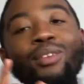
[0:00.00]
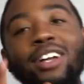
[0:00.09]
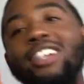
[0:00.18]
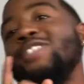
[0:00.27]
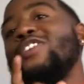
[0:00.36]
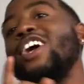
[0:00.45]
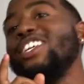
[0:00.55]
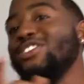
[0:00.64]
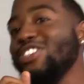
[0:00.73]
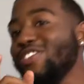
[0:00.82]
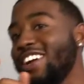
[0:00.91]
This is regular
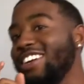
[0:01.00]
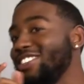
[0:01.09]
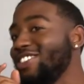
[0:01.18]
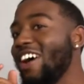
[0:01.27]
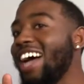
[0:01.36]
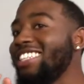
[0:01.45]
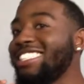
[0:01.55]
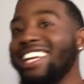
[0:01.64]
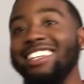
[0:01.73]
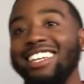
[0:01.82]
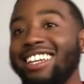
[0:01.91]
juicy right here. So I just had
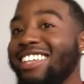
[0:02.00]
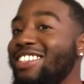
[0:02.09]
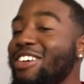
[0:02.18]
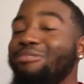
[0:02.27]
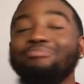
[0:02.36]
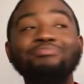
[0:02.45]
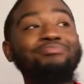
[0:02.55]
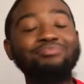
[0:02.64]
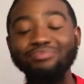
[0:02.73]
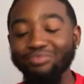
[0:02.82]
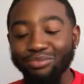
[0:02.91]
to think that's it.
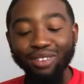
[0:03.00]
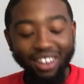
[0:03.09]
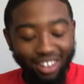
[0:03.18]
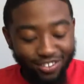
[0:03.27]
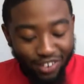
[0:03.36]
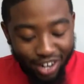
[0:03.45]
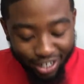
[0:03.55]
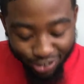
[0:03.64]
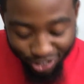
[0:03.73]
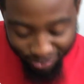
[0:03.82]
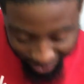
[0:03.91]
This is regular
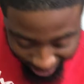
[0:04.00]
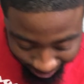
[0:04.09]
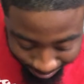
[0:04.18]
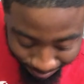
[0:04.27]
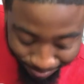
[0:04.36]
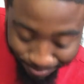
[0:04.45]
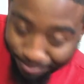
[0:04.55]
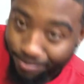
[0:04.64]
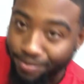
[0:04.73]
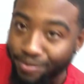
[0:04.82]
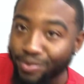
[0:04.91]
juicy right here.
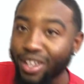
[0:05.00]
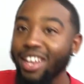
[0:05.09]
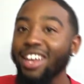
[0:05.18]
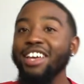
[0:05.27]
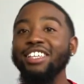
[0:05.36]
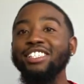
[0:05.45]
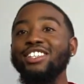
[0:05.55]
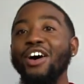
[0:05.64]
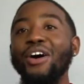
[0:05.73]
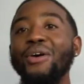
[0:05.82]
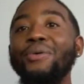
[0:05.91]

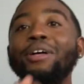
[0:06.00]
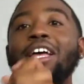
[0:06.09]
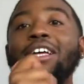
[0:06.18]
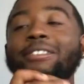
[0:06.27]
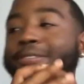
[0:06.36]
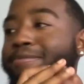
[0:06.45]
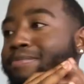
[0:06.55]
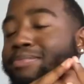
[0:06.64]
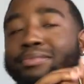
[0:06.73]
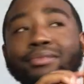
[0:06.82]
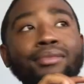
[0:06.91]
So
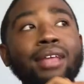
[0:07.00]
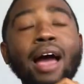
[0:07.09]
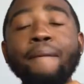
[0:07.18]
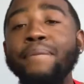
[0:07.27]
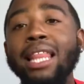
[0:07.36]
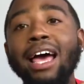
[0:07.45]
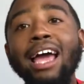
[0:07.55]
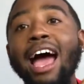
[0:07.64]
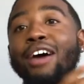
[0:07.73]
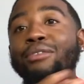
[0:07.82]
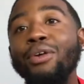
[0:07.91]
I'm like,
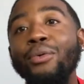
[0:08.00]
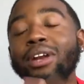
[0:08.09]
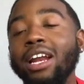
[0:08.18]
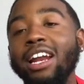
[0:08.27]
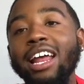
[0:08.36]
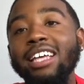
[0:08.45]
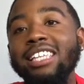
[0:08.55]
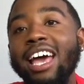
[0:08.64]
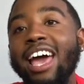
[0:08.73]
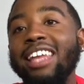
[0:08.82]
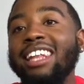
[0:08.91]
I don't know where none of that's at.